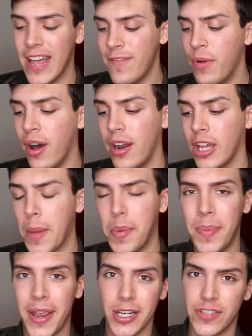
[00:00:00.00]
And I bought a
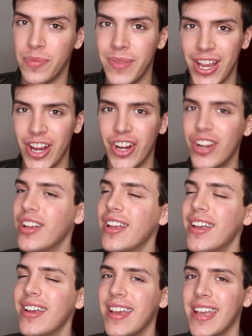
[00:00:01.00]
couple pairs from there
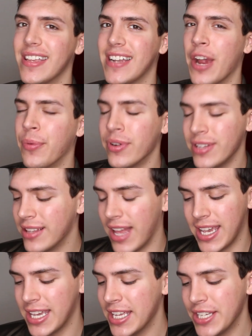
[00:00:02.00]
and I really
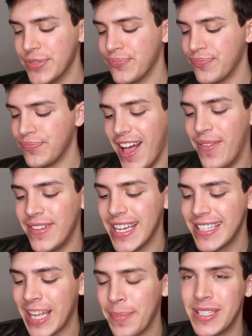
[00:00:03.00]
like it. And the
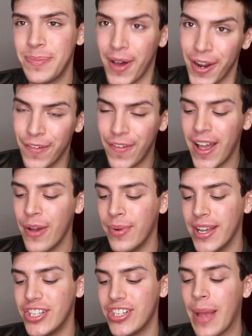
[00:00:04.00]
next app is Spotify,
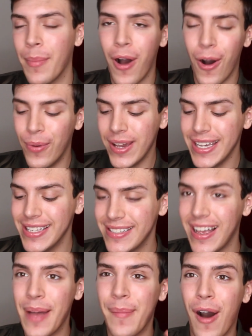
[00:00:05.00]
which I'm always
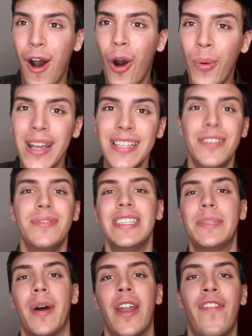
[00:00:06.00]

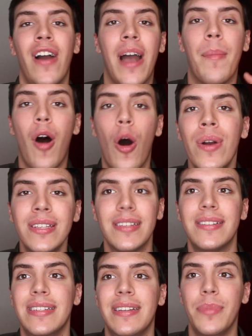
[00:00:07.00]
using Spotify. I'm always
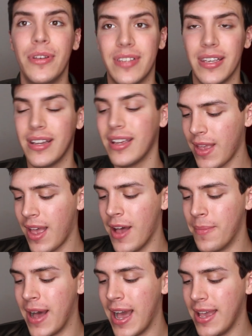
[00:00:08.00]
listening to music.
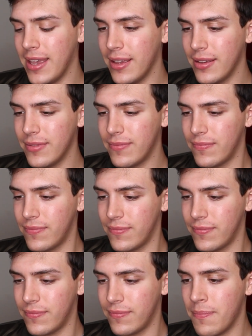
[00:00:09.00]
I
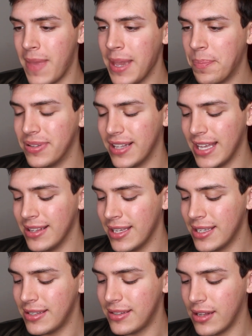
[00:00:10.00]
make
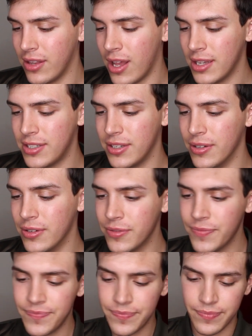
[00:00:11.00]
playlists a lot
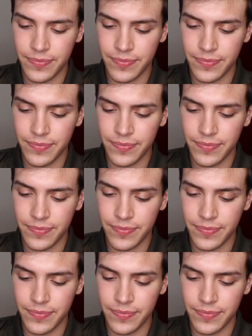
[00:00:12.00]
too.